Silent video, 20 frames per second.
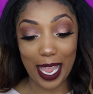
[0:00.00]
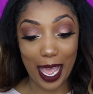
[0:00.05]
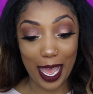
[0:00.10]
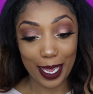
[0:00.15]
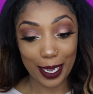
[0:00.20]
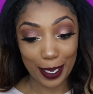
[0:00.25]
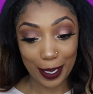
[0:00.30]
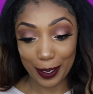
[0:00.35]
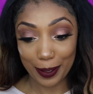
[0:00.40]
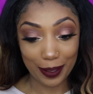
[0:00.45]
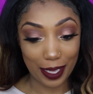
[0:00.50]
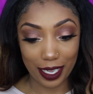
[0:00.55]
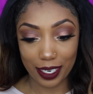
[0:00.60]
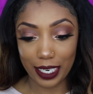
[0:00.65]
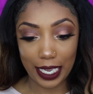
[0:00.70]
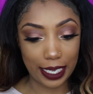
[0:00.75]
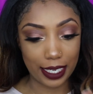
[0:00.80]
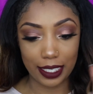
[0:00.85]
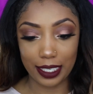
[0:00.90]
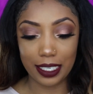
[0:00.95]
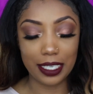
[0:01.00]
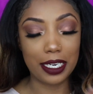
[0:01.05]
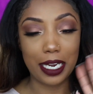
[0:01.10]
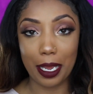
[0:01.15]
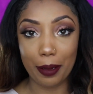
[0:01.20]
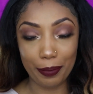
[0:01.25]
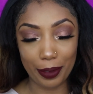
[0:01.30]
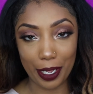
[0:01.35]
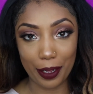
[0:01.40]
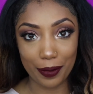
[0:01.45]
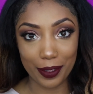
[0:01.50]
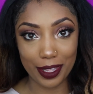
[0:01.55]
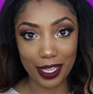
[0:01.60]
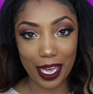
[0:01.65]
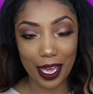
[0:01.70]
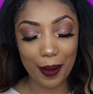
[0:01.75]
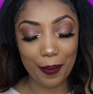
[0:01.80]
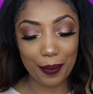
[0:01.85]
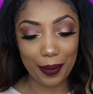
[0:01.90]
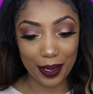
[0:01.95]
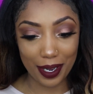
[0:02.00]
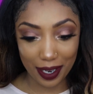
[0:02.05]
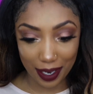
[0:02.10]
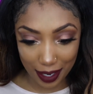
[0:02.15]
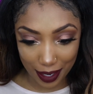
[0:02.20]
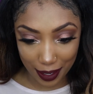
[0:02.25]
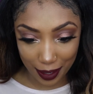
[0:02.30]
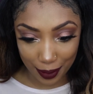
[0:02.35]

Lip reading: I cannot play with that, but